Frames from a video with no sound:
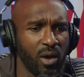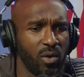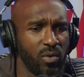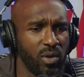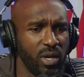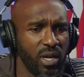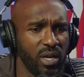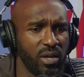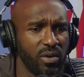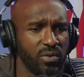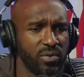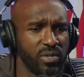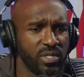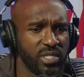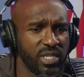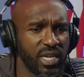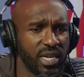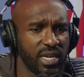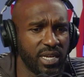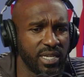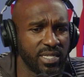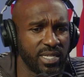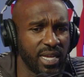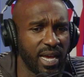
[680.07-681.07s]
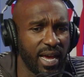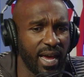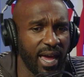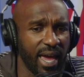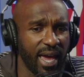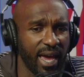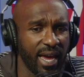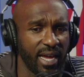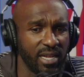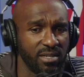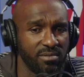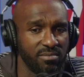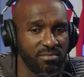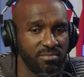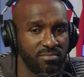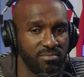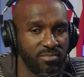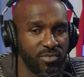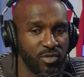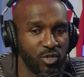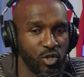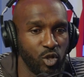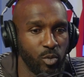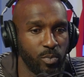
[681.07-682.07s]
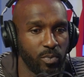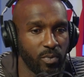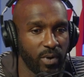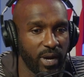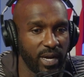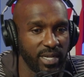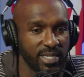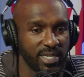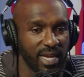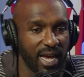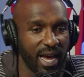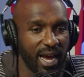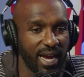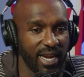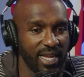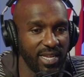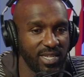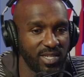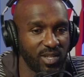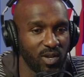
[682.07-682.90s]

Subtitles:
own ego in check because I had super anxiety.